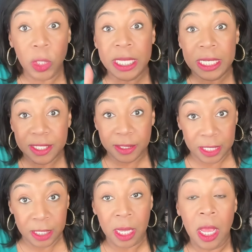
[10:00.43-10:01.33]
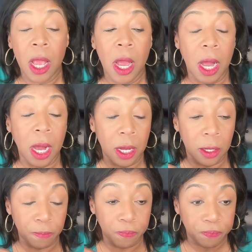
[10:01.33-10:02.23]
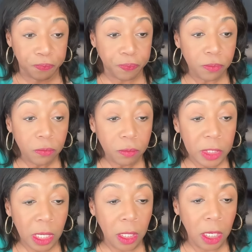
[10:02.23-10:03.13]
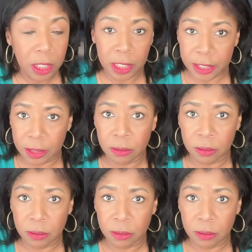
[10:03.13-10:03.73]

who is the HUD,